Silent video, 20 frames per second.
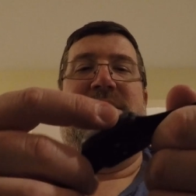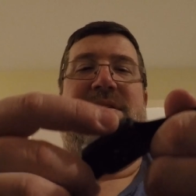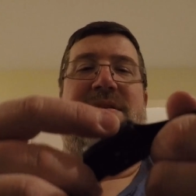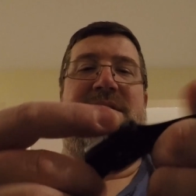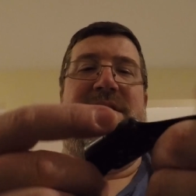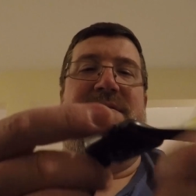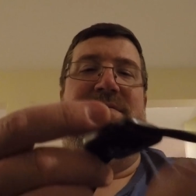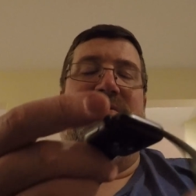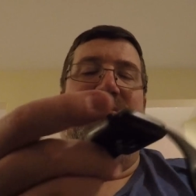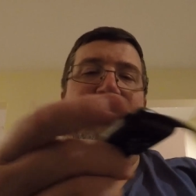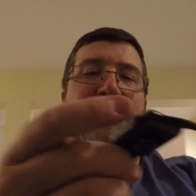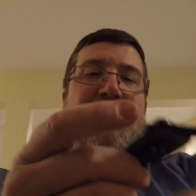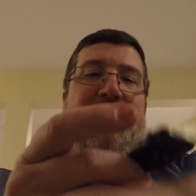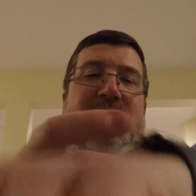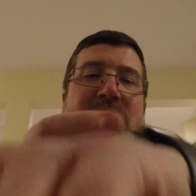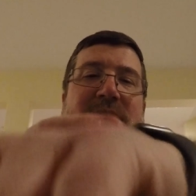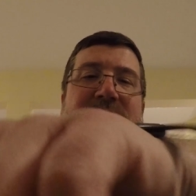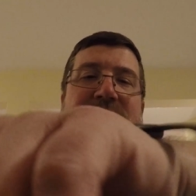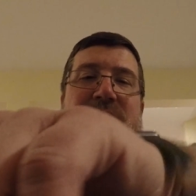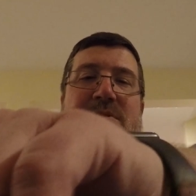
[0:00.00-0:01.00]
if you
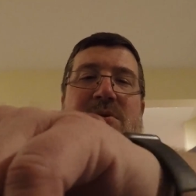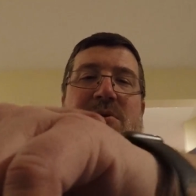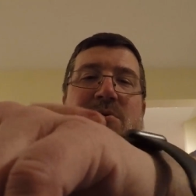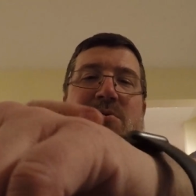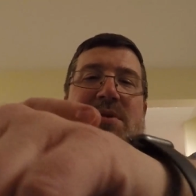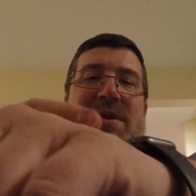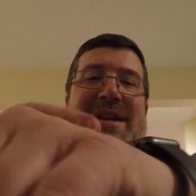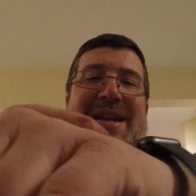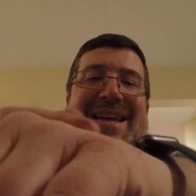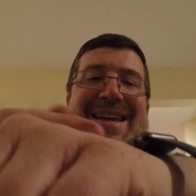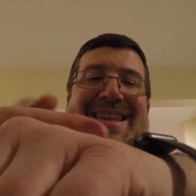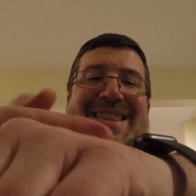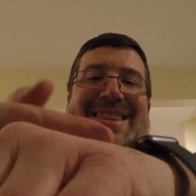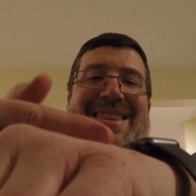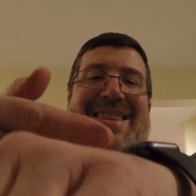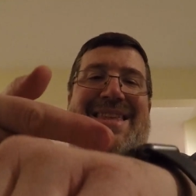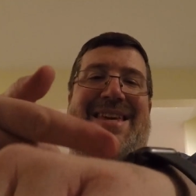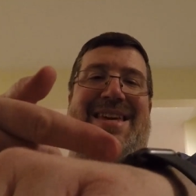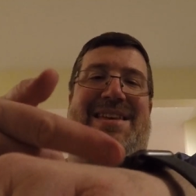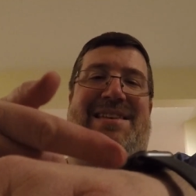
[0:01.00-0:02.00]
if you hold it like
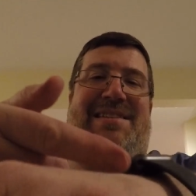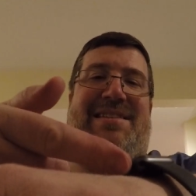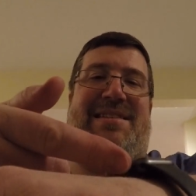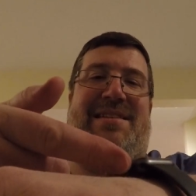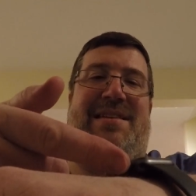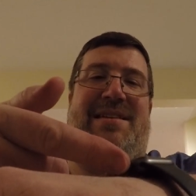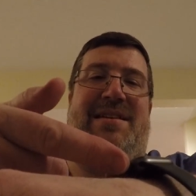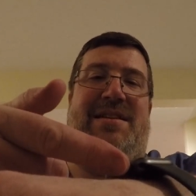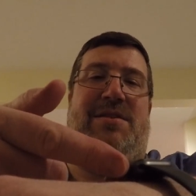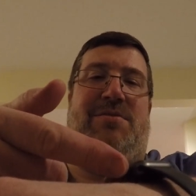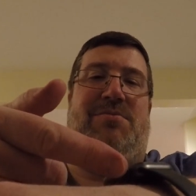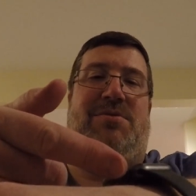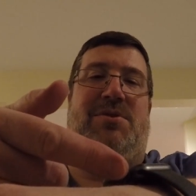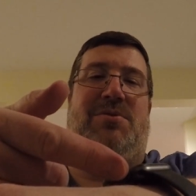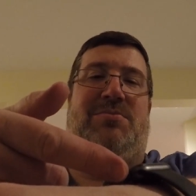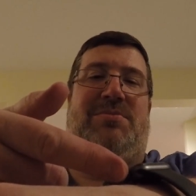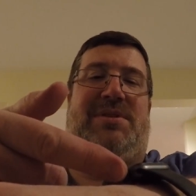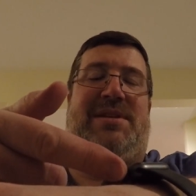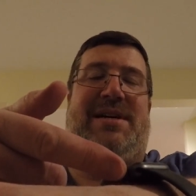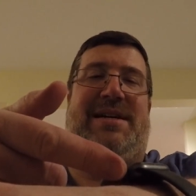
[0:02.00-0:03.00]
this and you
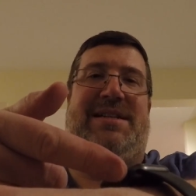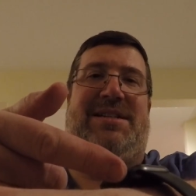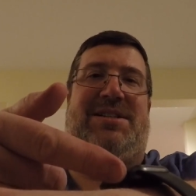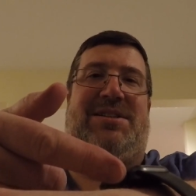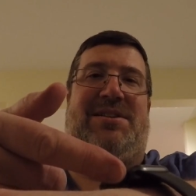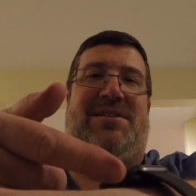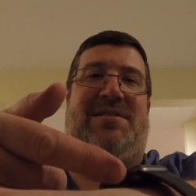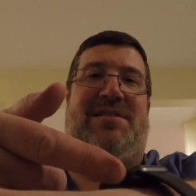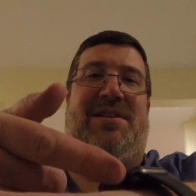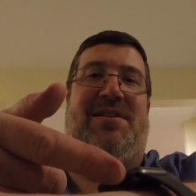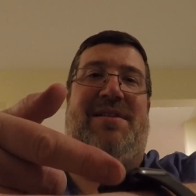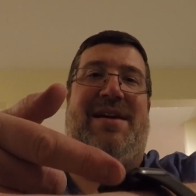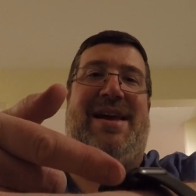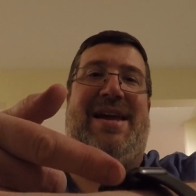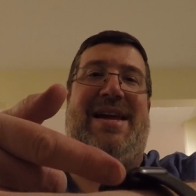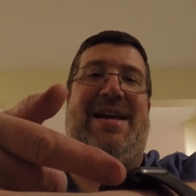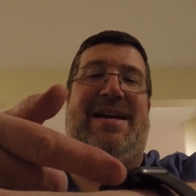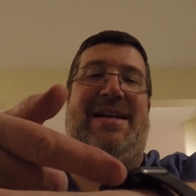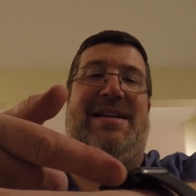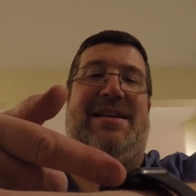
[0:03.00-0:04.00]
don't touch your
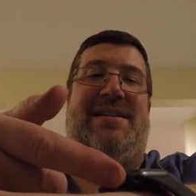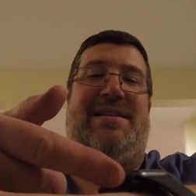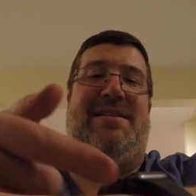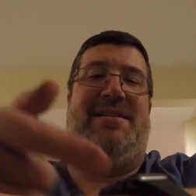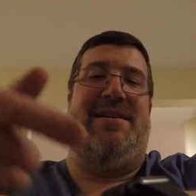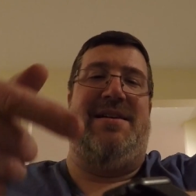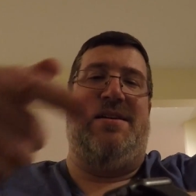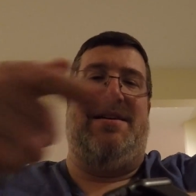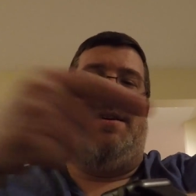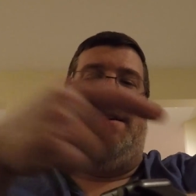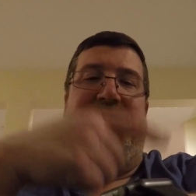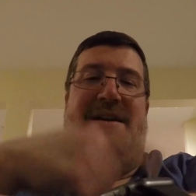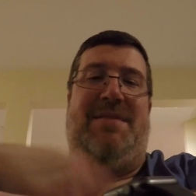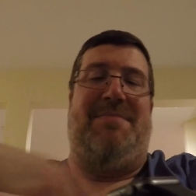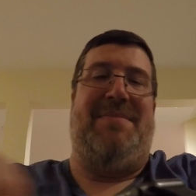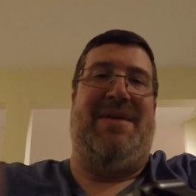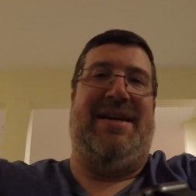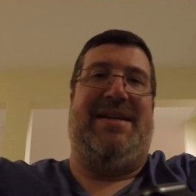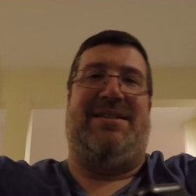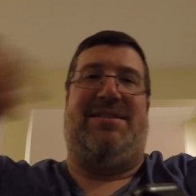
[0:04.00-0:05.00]
hand,
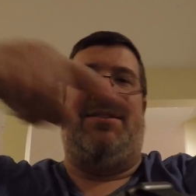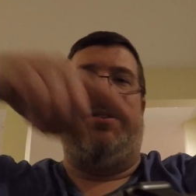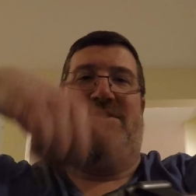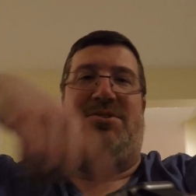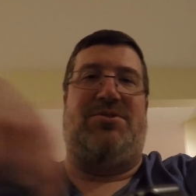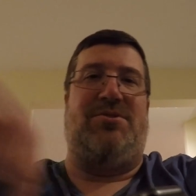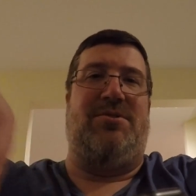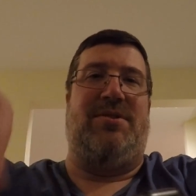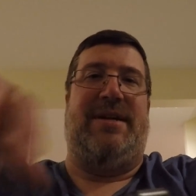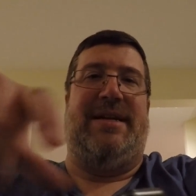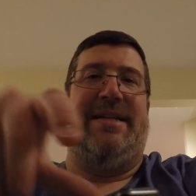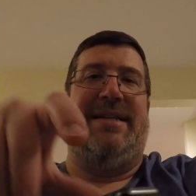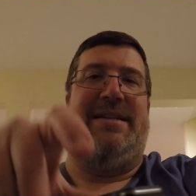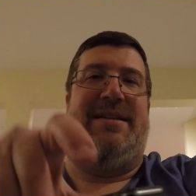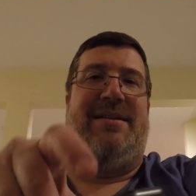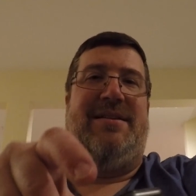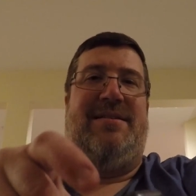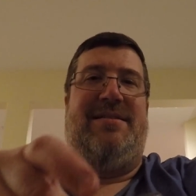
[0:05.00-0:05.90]
it makes the circuit.